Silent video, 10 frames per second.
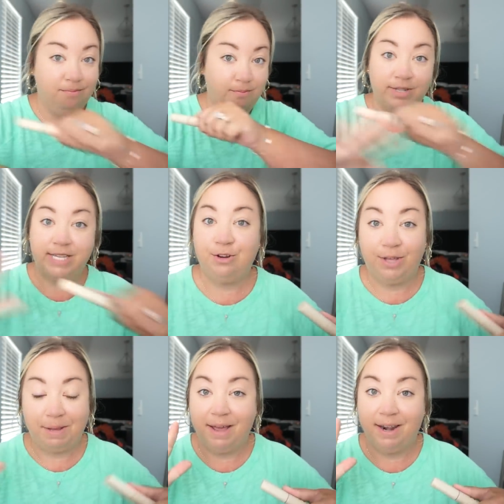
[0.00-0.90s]
once I do
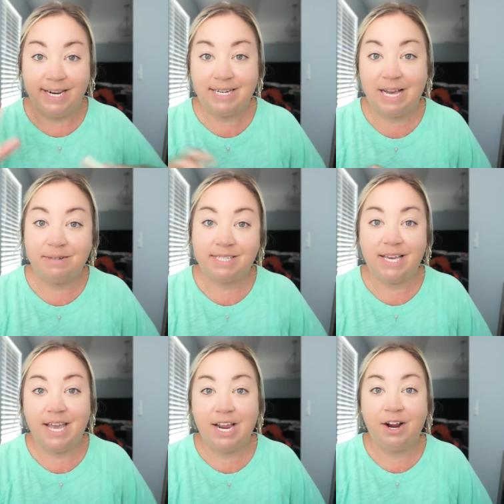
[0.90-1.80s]
like my nighttime
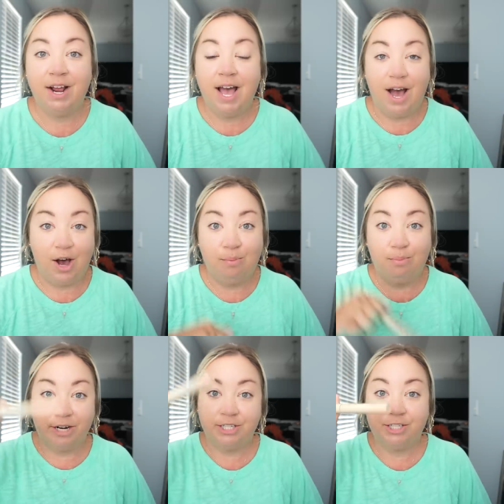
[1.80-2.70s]
skincare, I'll
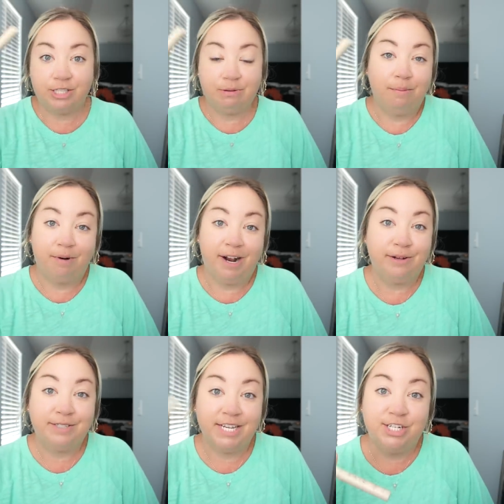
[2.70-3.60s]
brush this through my
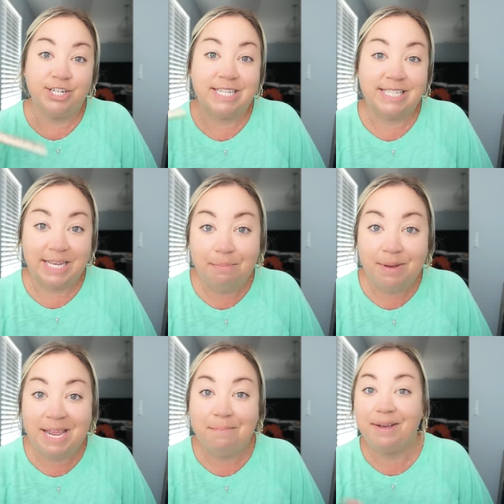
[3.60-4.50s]
brows and just sleep
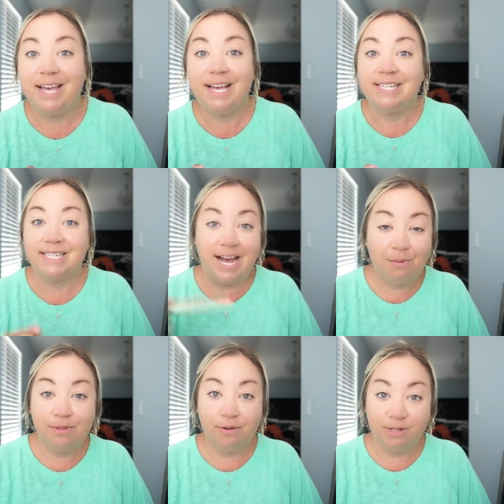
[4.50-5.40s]
in it because I
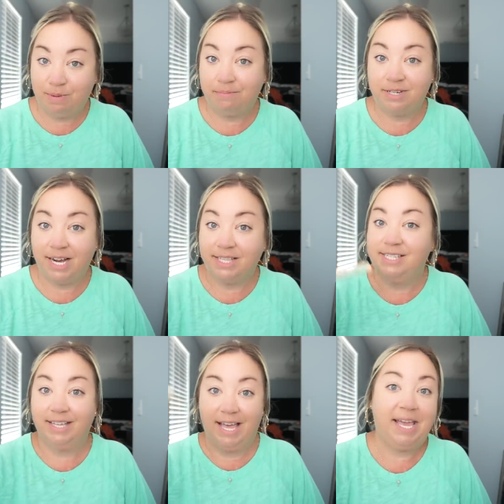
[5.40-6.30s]
want those peptides
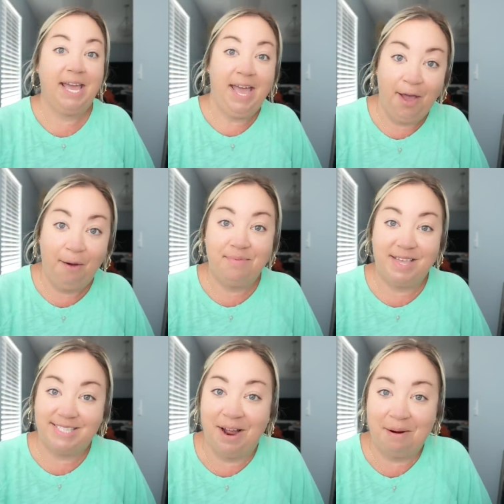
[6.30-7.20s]
to like help
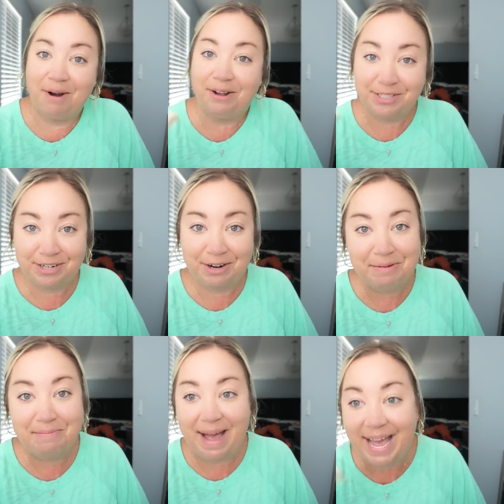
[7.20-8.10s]
these eyebrows
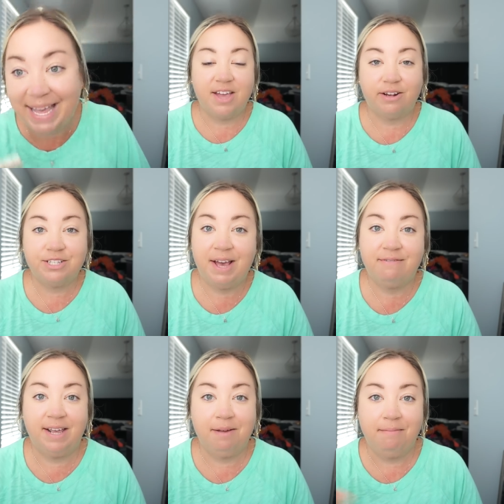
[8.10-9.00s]
grow back. They also
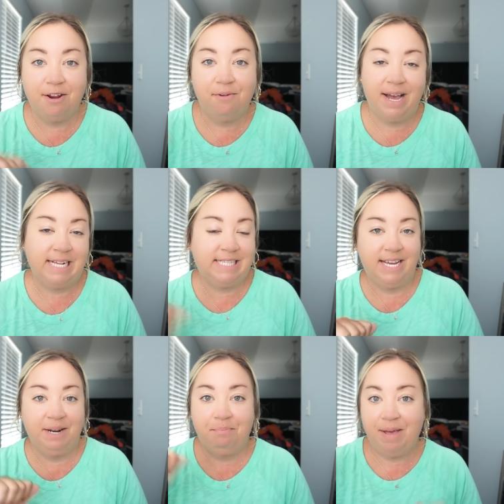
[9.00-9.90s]
have that amino
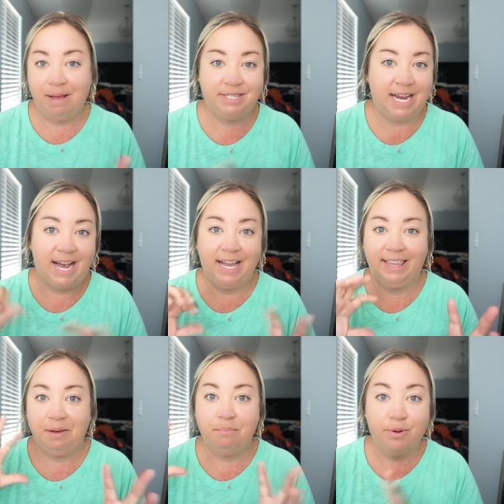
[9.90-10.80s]
acid peptide
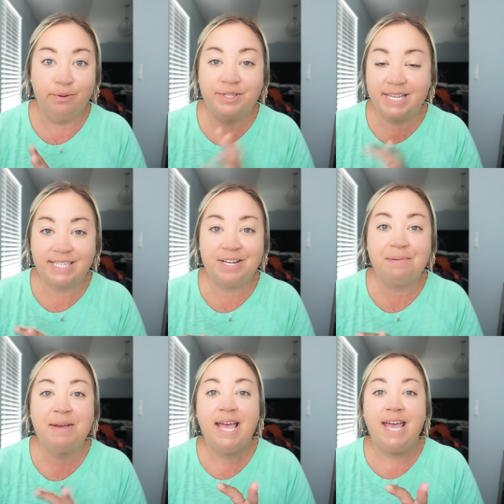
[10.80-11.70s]
like boost
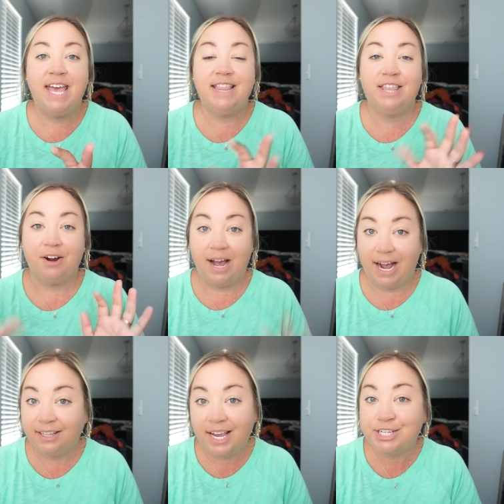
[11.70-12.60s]
system in their
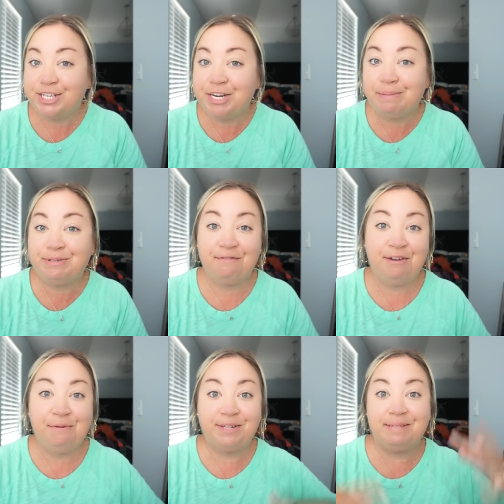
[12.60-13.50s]
eyelash serum, so if
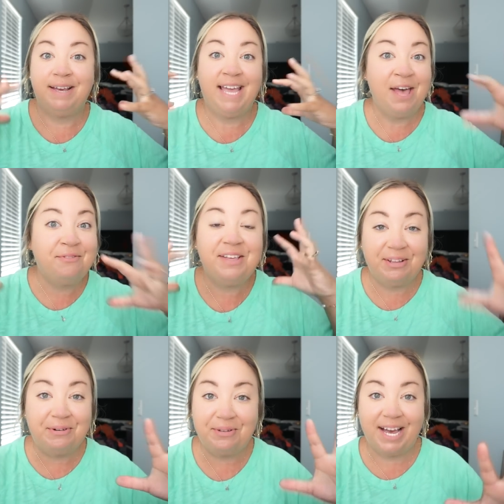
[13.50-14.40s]
you want some like healthy
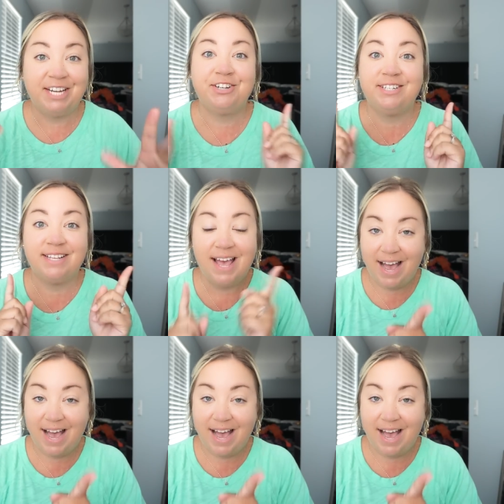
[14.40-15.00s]
long lashes,